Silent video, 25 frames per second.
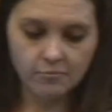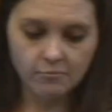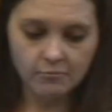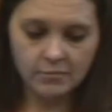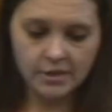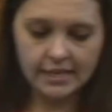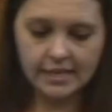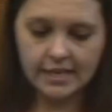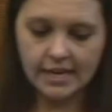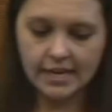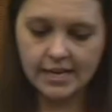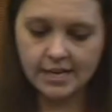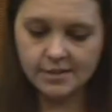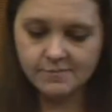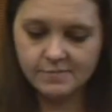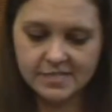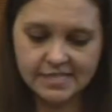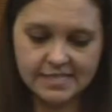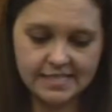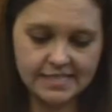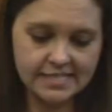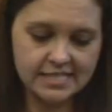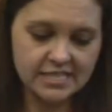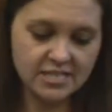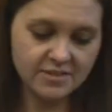become
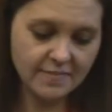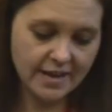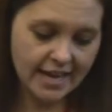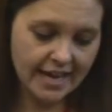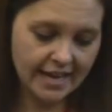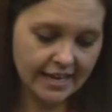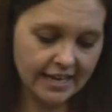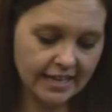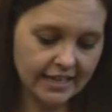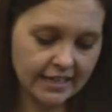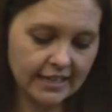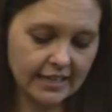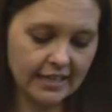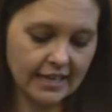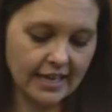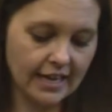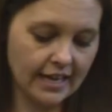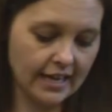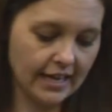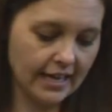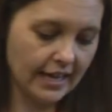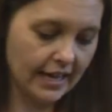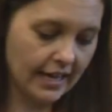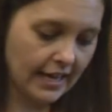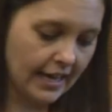systematic
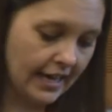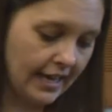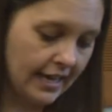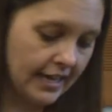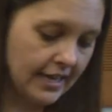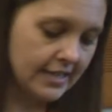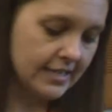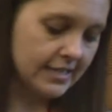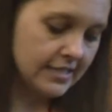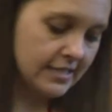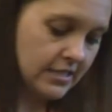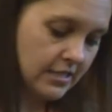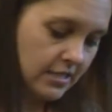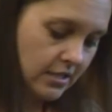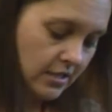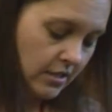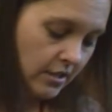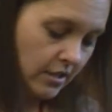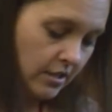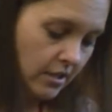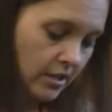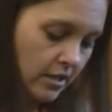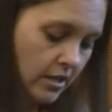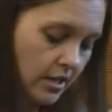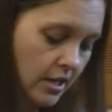and
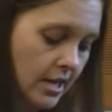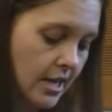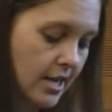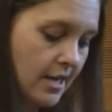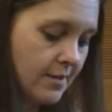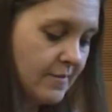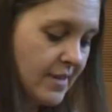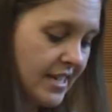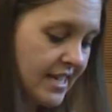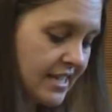um,